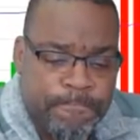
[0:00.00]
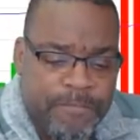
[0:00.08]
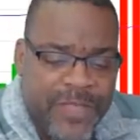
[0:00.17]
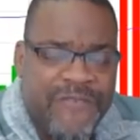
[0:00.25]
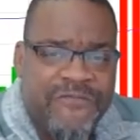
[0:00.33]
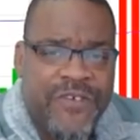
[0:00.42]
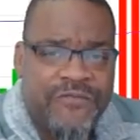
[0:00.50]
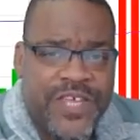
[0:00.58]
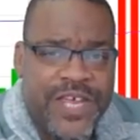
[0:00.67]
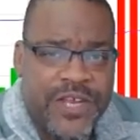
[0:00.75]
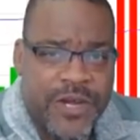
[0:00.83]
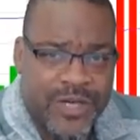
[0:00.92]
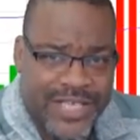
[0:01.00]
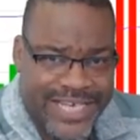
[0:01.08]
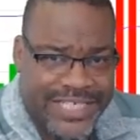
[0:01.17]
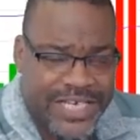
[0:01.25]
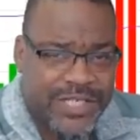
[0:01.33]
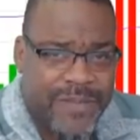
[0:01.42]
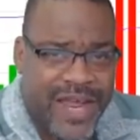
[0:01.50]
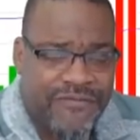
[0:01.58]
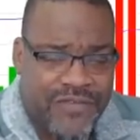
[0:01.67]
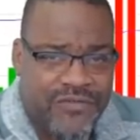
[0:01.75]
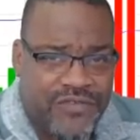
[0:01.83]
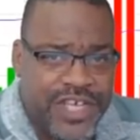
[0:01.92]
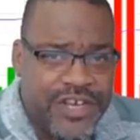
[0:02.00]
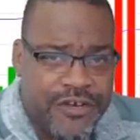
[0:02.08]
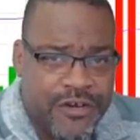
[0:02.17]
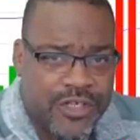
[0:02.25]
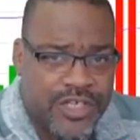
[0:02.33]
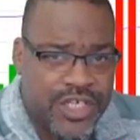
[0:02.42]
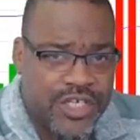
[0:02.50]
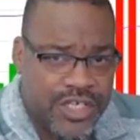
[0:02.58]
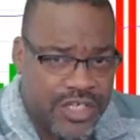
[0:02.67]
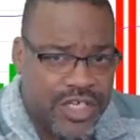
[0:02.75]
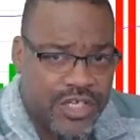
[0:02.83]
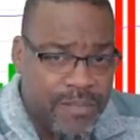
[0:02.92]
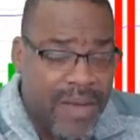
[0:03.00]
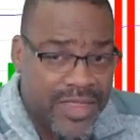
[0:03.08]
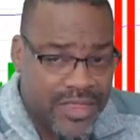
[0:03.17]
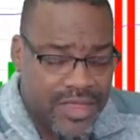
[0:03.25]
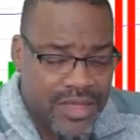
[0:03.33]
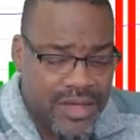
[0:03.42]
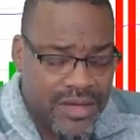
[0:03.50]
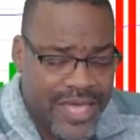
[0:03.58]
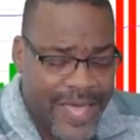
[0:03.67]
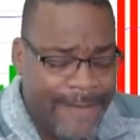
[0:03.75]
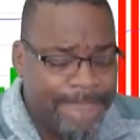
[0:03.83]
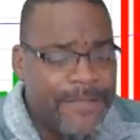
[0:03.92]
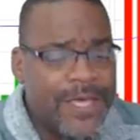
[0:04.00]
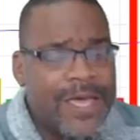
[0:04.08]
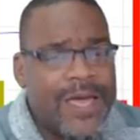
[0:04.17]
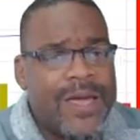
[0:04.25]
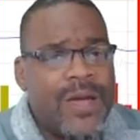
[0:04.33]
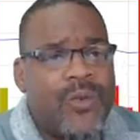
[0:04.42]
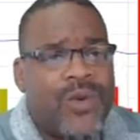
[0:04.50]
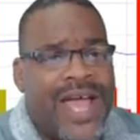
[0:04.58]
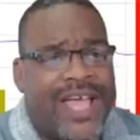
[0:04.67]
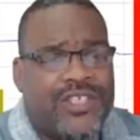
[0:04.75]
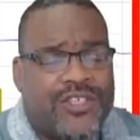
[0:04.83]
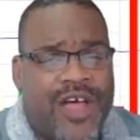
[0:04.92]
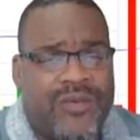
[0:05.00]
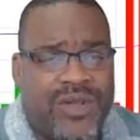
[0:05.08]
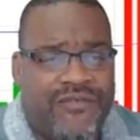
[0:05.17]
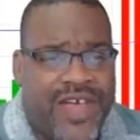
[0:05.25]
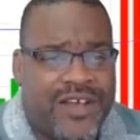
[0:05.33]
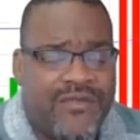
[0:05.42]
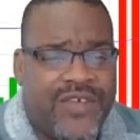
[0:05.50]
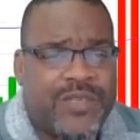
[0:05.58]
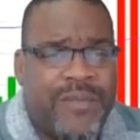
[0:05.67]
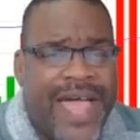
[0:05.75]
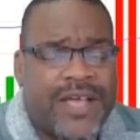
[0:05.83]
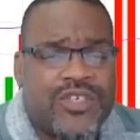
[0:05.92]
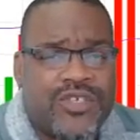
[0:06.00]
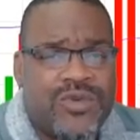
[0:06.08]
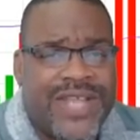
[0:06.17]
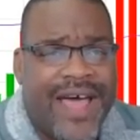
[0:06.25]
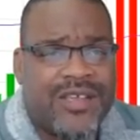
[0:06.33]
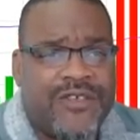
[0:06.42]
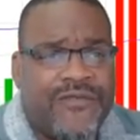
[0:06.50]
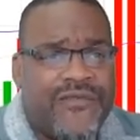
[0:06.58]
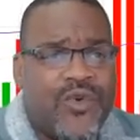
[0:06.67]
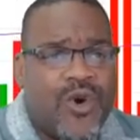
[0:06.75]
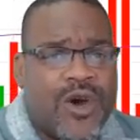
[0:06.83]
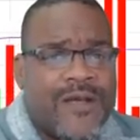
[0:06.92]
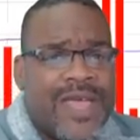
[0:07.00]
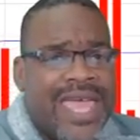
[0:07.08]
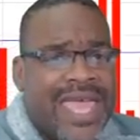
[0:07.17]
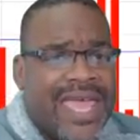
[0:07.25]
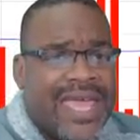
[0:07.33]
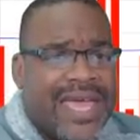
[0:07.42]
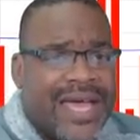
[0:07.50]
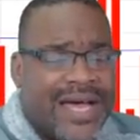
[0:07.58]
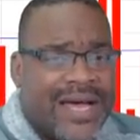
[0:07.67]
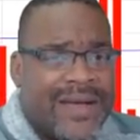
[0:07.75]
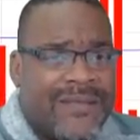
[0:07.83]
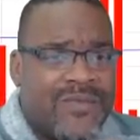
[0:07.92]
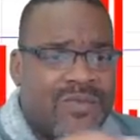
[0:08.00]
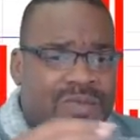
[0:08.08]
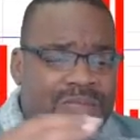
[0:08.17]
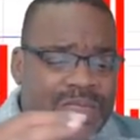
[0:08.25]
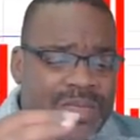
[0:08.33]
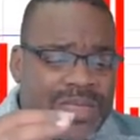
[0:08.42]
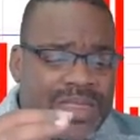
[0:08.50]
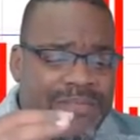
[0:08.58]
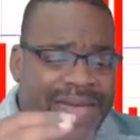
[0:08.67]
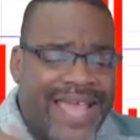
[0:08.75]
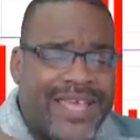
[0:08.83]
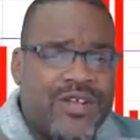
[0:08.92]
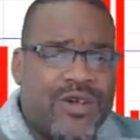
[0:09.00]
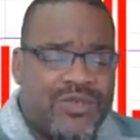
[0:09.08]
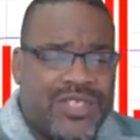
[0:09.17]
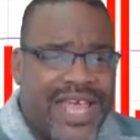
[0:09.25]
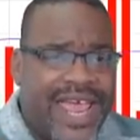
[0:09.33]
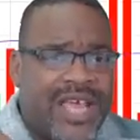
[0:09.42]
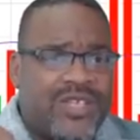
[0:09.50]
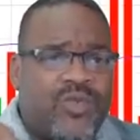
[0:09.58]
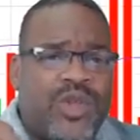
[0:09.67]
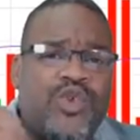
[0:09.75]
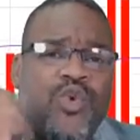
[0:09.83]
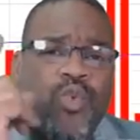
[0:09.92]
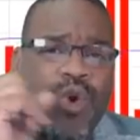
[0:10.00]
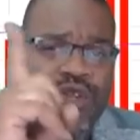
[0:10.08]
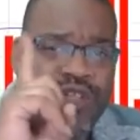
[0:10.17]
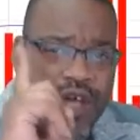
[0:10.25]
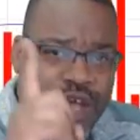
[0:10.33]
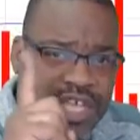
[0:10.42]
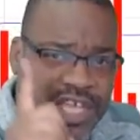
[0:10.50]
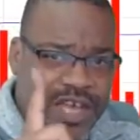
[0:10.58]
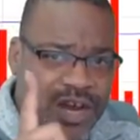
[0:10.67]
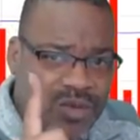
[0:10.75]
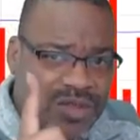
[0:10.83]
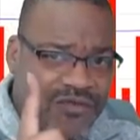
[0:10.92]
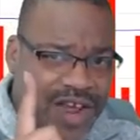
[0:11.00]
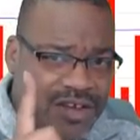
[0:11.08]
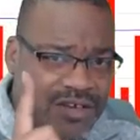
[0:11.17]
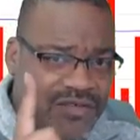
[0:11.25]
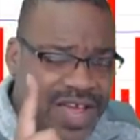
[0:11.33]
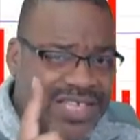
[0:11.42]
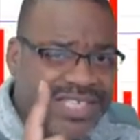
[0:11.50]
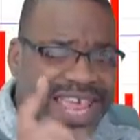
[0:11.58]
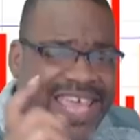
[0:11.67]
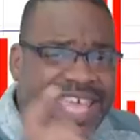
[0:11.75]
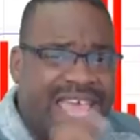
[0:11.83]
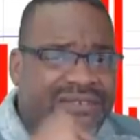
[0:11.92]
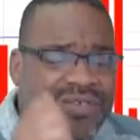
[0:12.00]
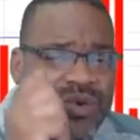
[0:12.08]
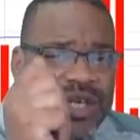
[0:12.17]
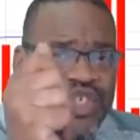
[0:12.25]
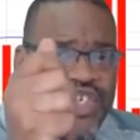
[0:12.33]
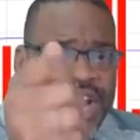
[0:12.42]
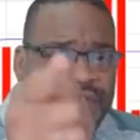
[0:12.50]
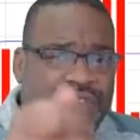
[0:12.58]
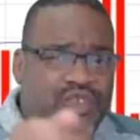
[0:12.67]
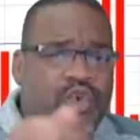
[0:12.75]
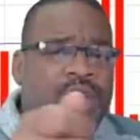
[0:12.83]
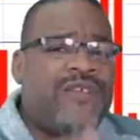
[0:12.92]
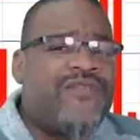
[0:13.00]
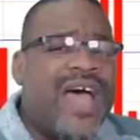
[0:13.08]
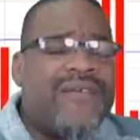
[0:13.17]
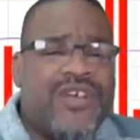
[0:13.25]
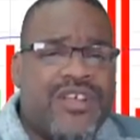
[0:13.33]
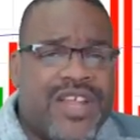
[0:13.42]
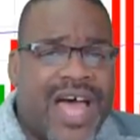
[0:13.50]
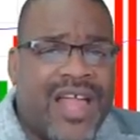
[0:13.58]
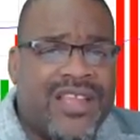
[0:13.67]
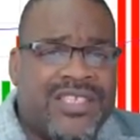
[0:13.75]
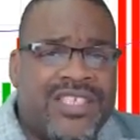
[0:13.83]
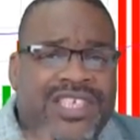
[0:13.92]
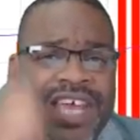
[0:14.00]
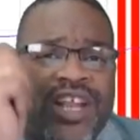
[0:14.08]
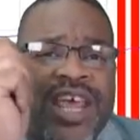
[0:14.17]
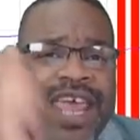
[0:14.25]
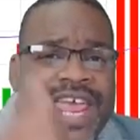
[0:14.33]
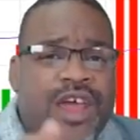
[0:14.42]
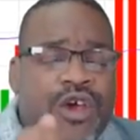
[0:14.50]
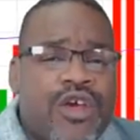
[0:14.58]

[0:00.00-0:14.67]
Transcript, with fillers: fifteen years. I just made fifteen years this, this month, okay? When I started with VectorVest back in two thousand four, um, back in those days, when you worked a year with VectorVest, they gave you a check for twenty-five hundred dollars and said, here,